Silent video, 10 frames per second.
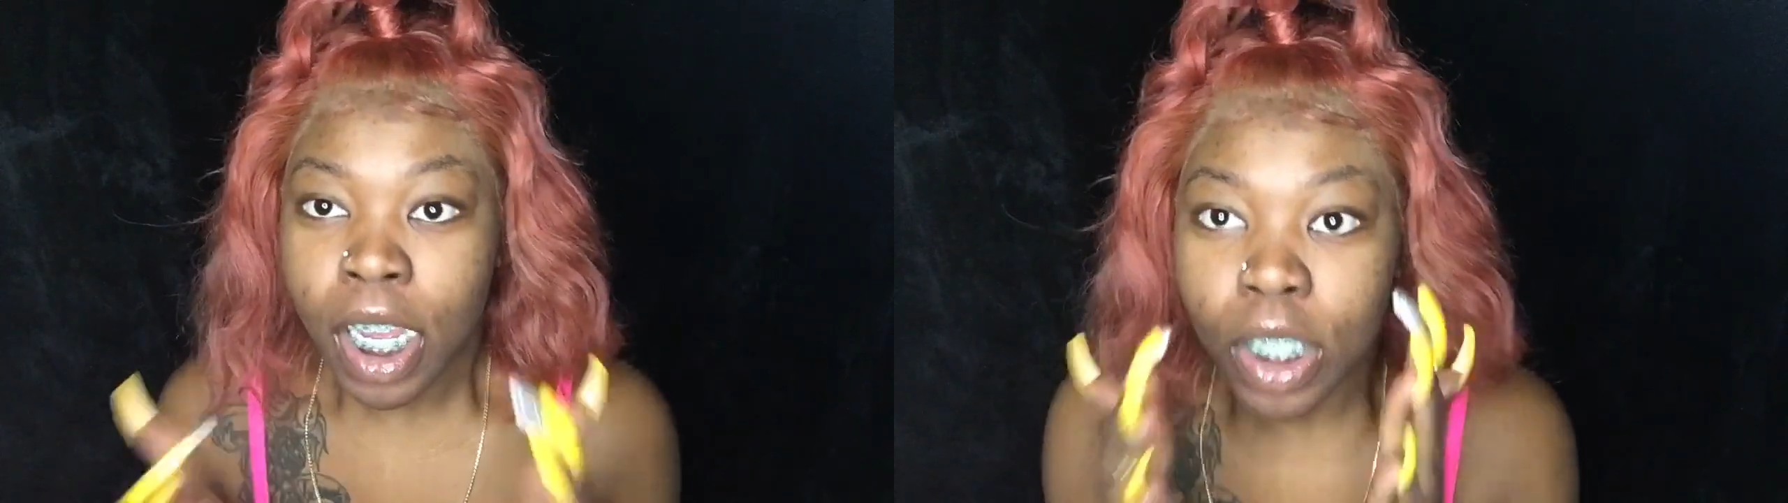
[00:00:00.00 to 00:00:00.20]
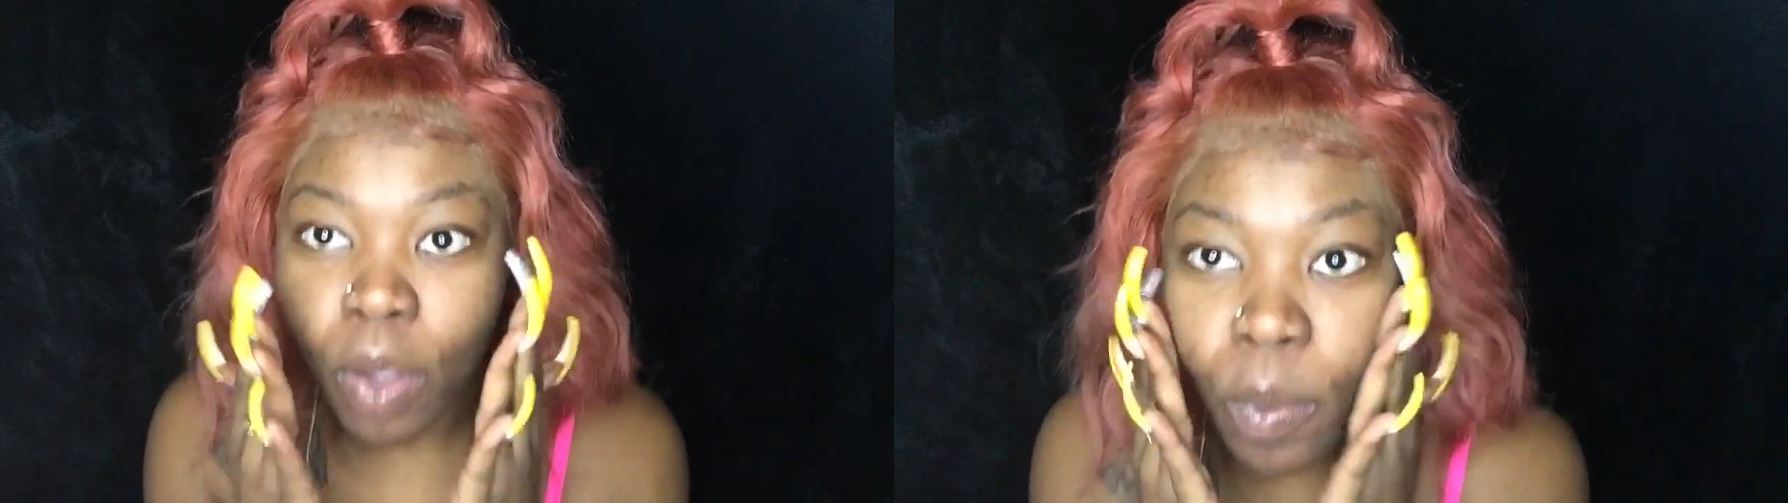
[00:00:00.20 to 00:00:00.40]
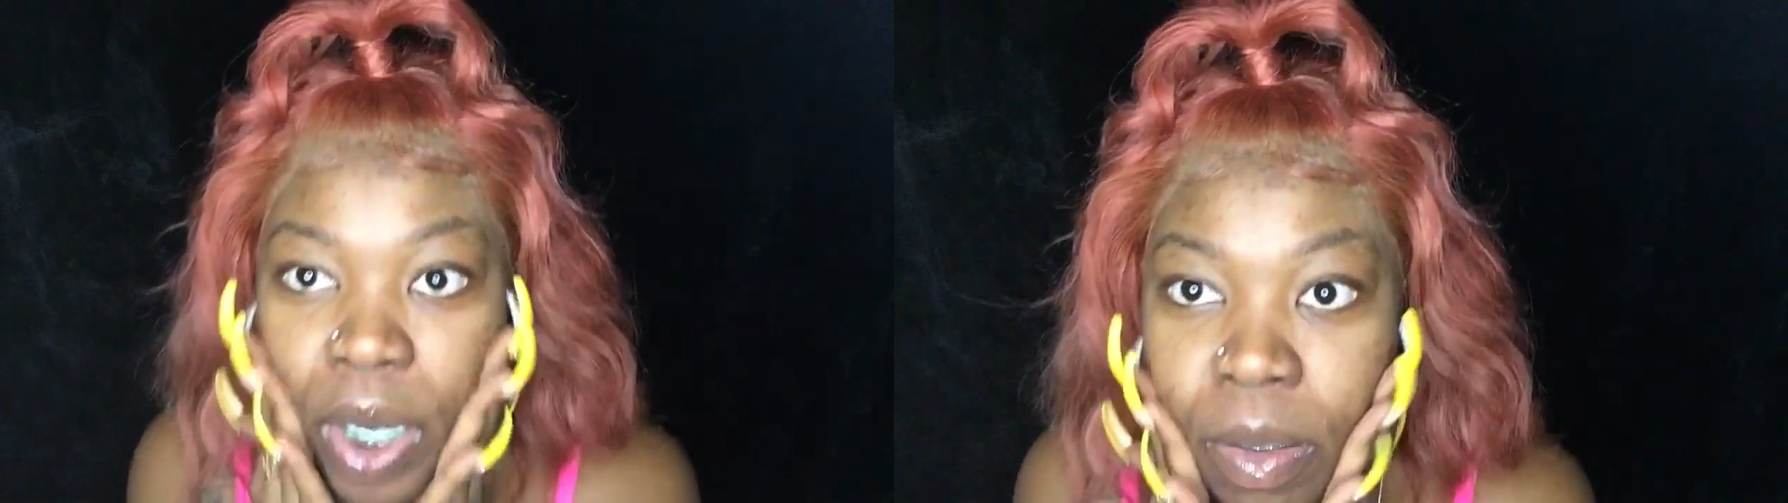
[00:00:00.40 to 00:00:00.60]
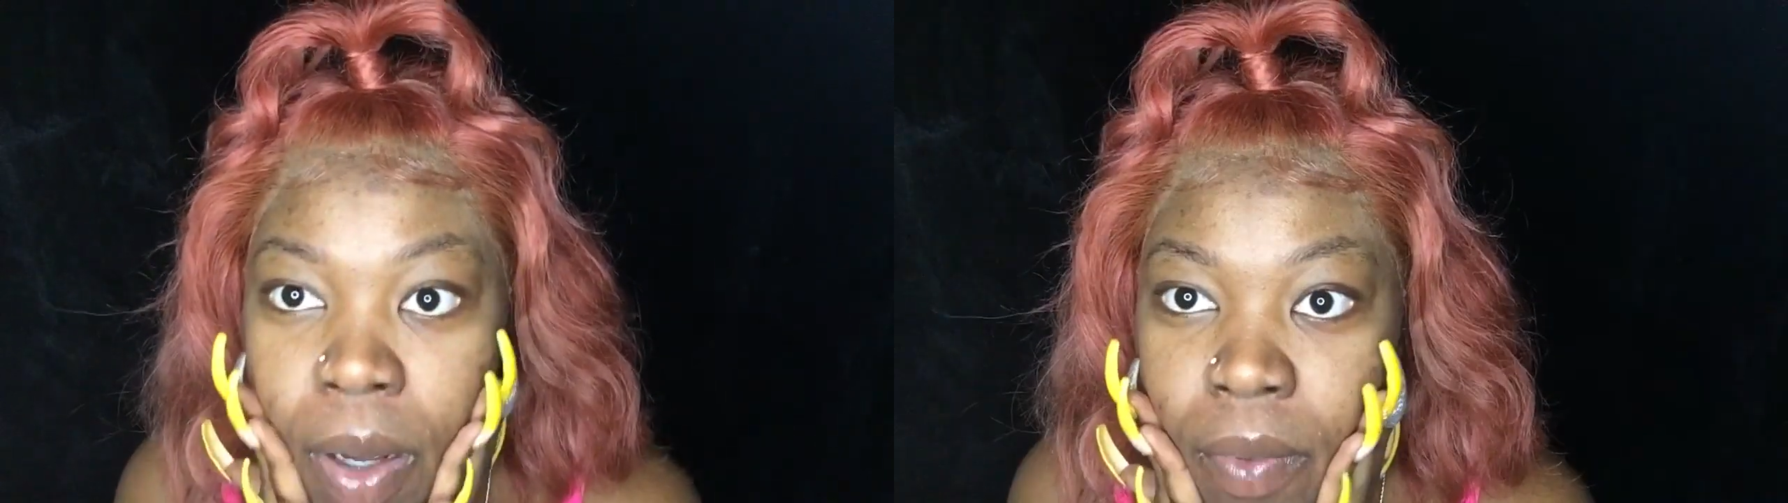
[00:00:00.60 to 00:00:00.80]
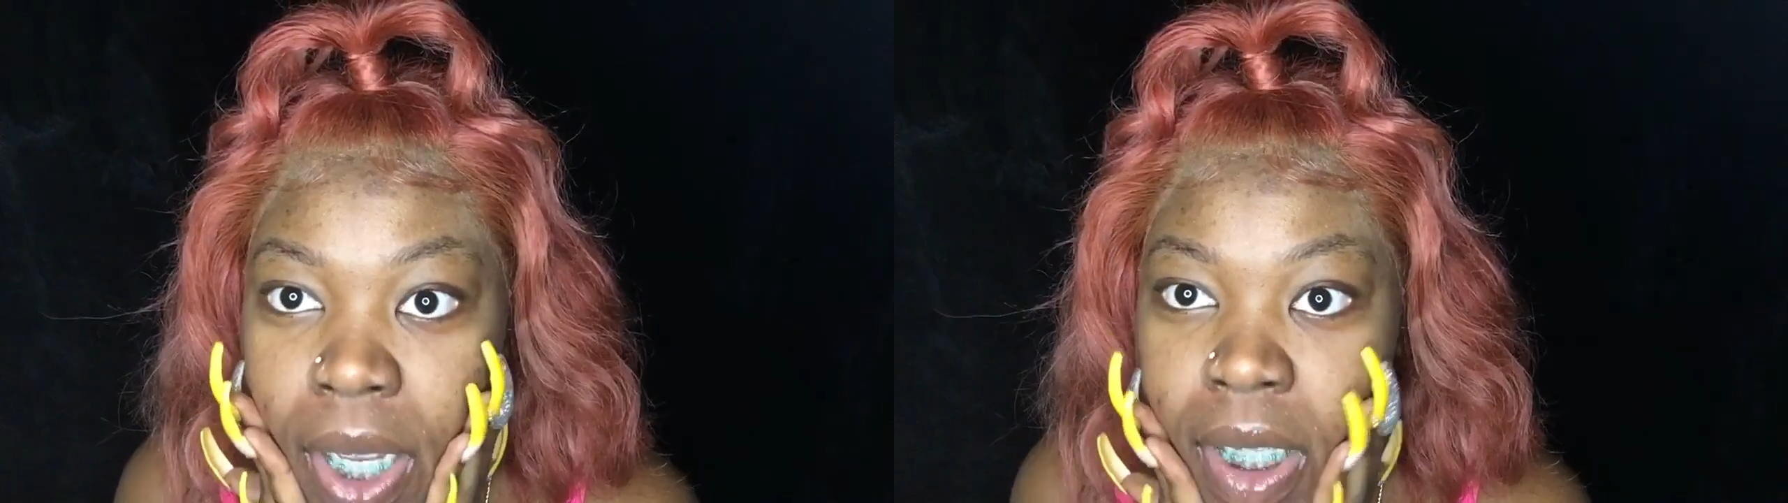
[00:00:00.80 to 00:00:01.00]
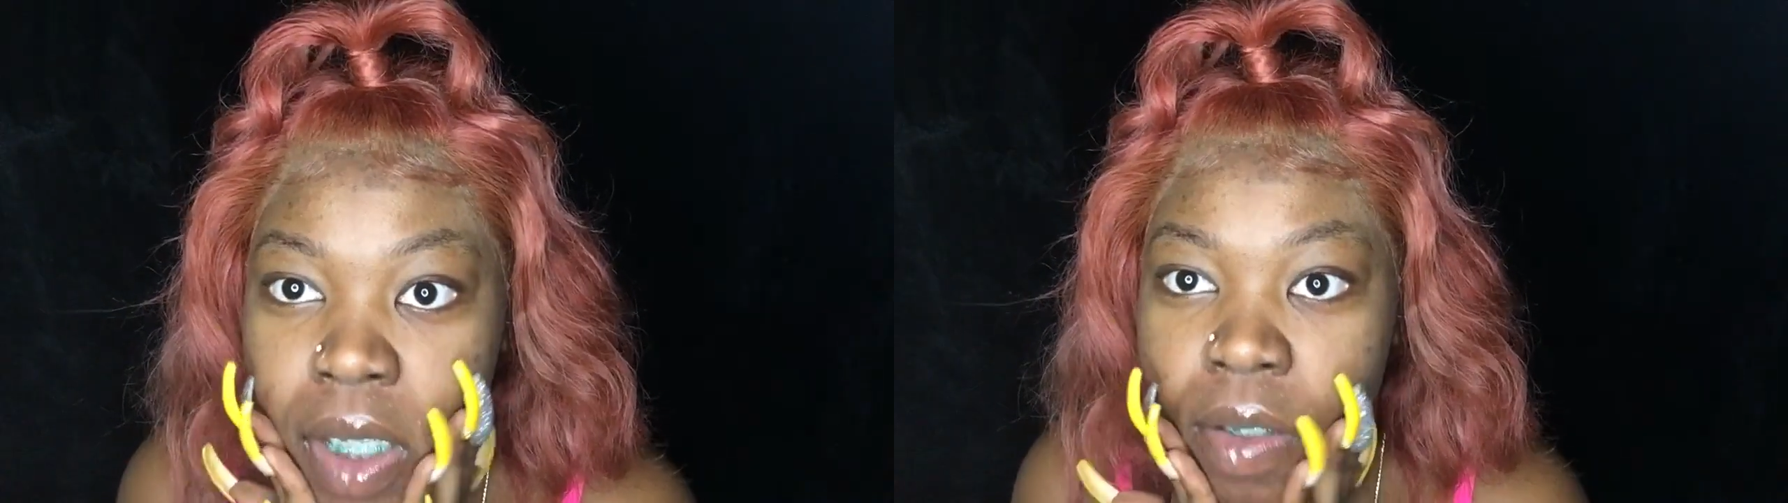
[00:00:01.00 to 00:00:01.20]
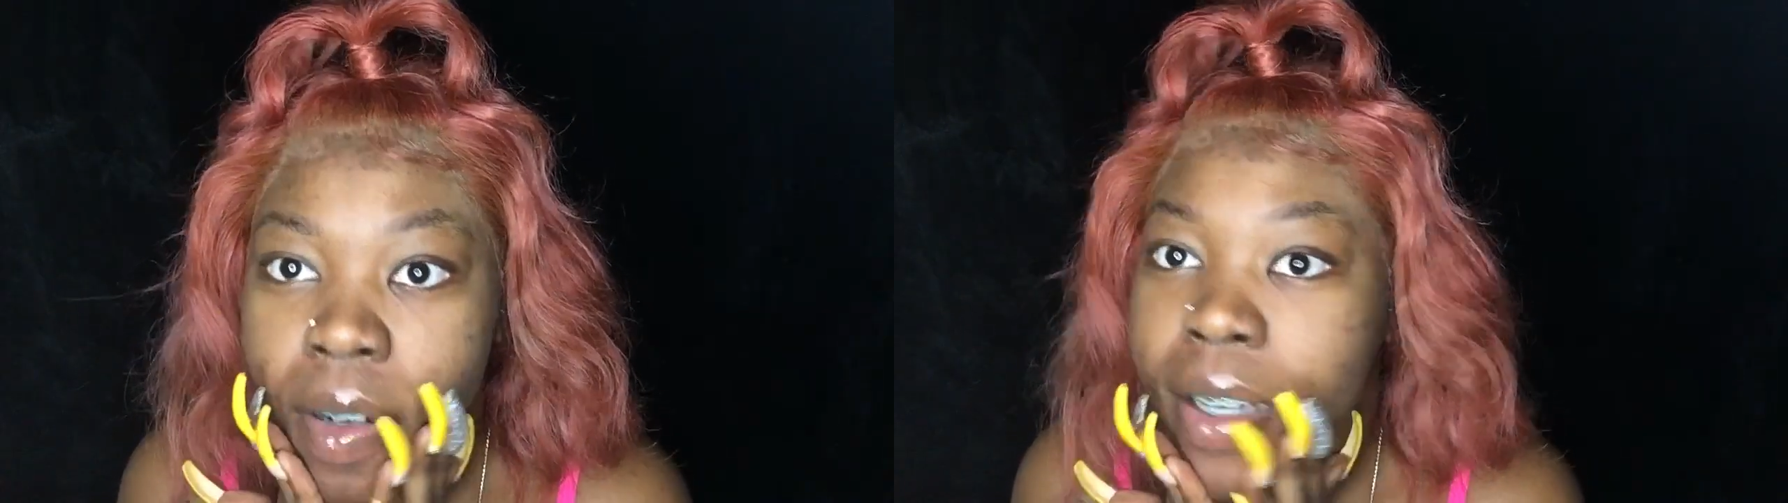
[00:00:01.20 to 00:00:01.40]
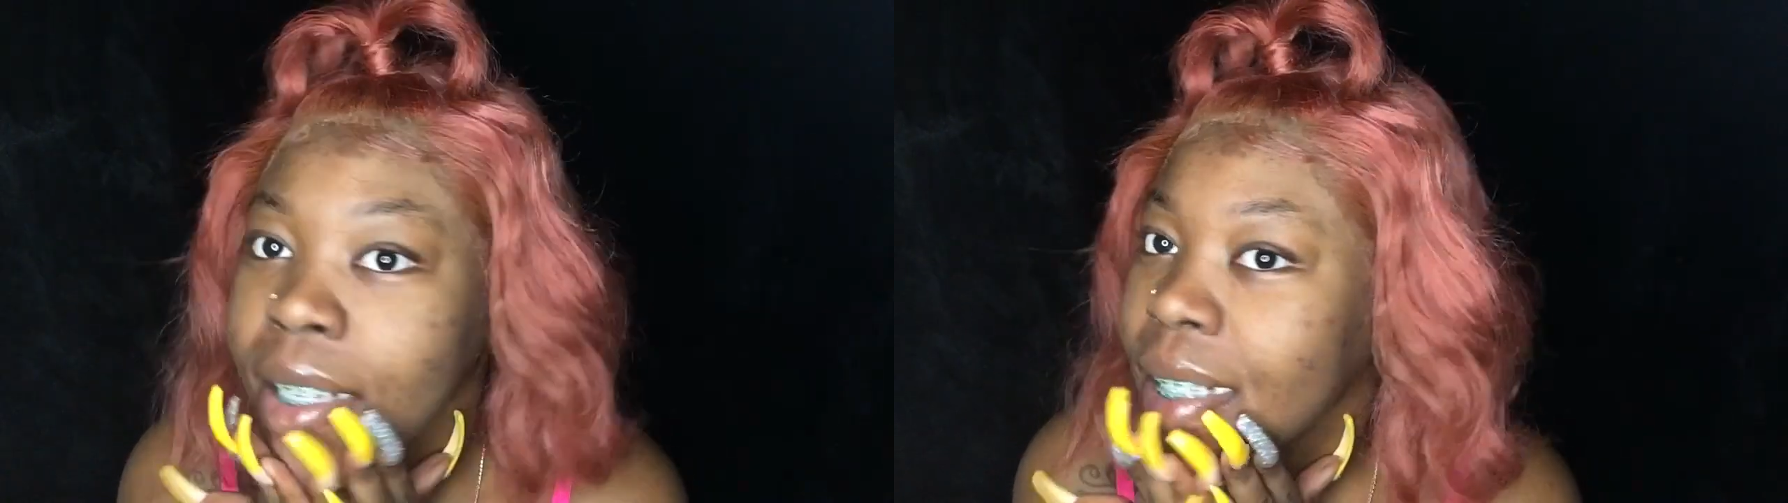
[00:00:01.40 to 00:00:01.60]
So I wash my face. As you
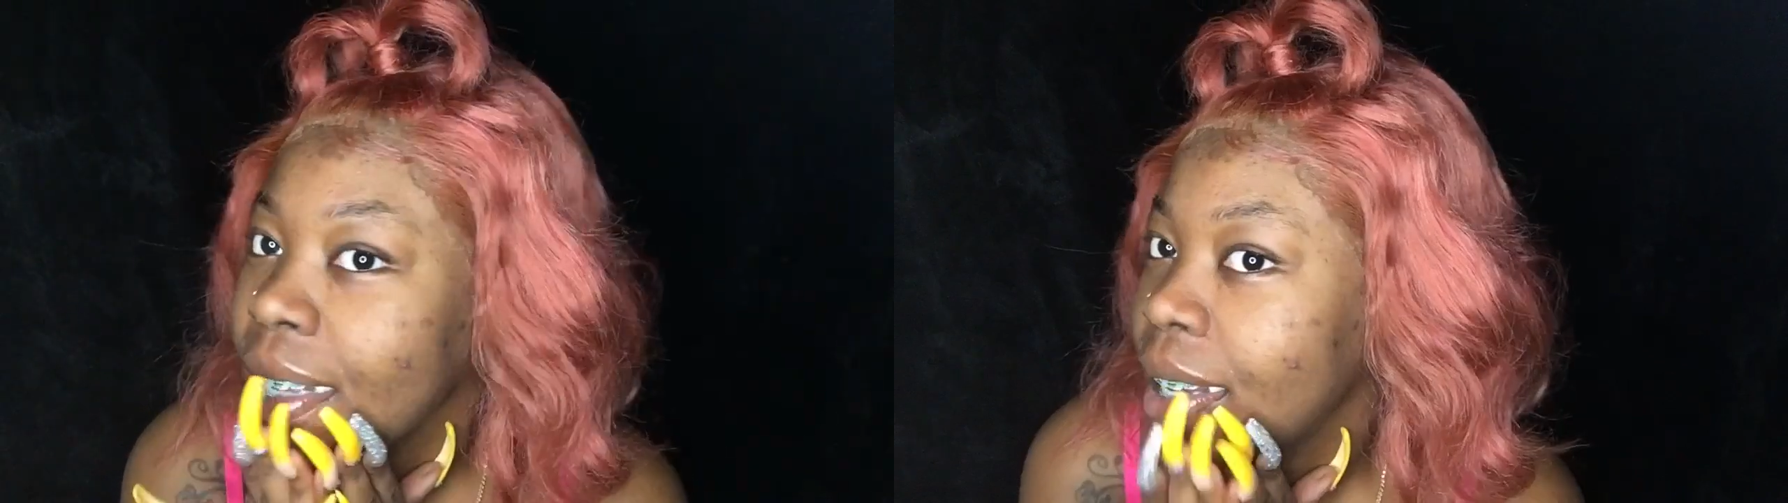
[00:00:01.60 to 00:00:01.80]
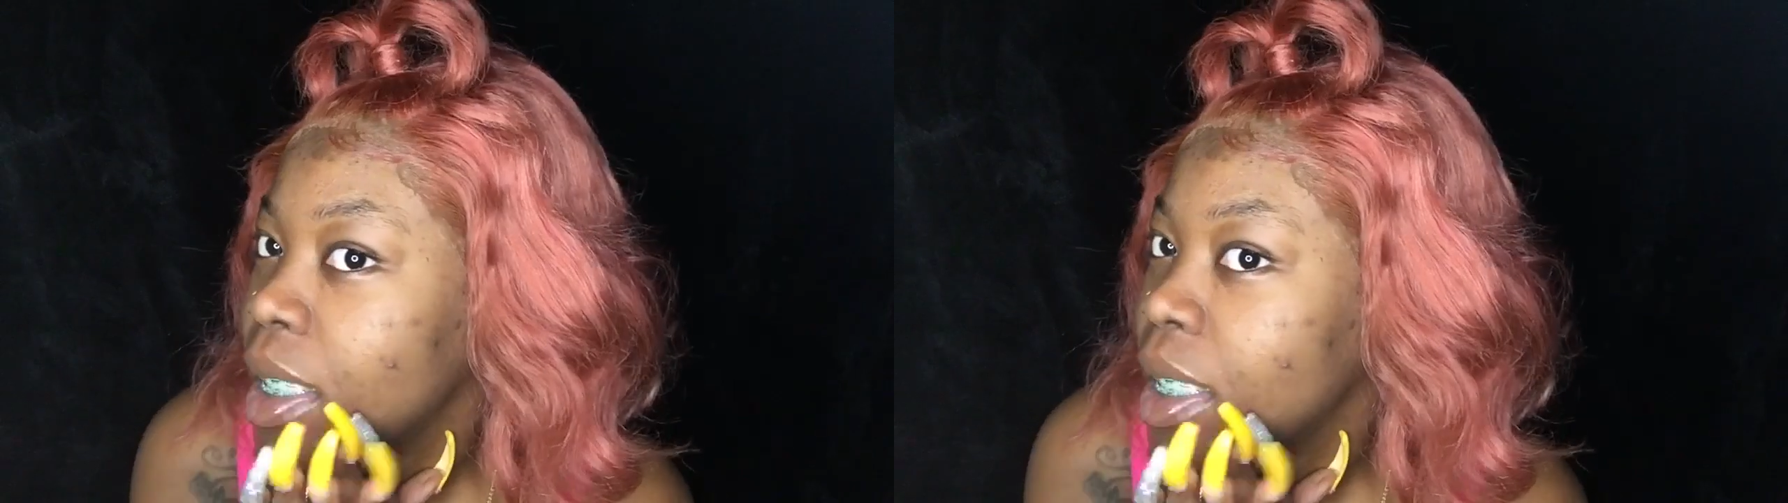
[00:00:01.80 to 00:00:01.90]
all can see,